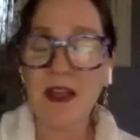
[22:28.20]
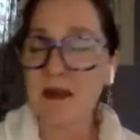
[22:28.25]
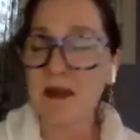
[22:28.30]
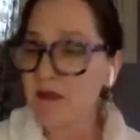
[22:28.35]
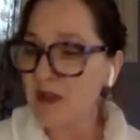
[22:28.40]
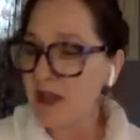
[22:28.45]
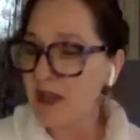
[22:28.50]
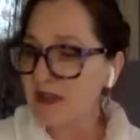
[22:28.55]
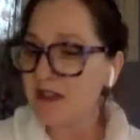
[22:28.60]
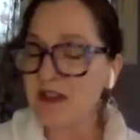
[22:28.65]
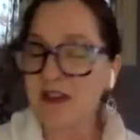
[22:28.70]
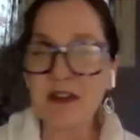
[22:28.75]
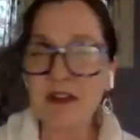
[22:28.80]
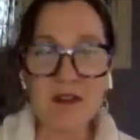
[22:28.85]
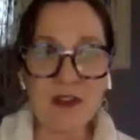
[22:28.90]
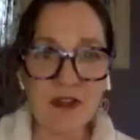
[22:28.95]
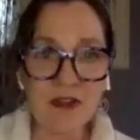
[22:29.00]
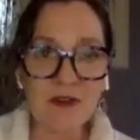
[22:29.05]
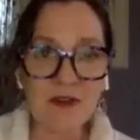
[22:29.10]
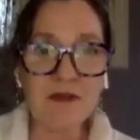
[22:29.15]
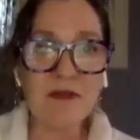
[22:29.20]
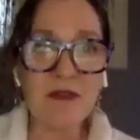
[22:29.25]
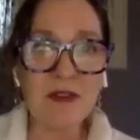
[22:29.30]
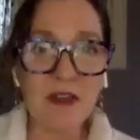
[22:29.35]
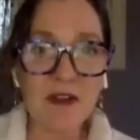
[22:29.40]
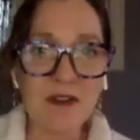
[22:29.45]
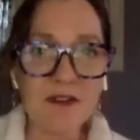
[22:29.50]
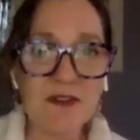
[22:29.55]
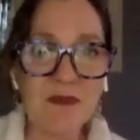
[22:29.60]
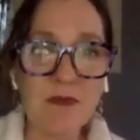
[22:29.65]
I'm glad to hear that you do
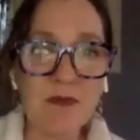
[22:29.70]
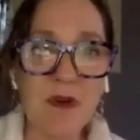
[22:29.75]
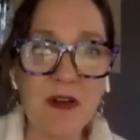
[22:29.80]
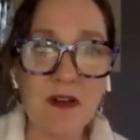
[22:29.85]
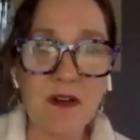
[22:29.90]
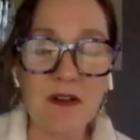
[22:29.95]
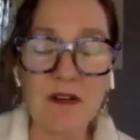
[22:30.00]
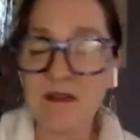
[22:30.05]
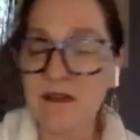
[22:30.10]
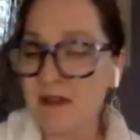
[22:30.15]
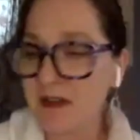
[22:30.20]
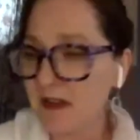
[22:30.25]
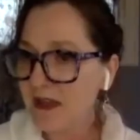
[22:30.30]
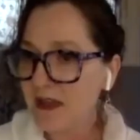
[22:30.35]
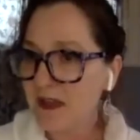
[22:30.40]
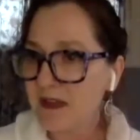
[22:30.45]
that as well.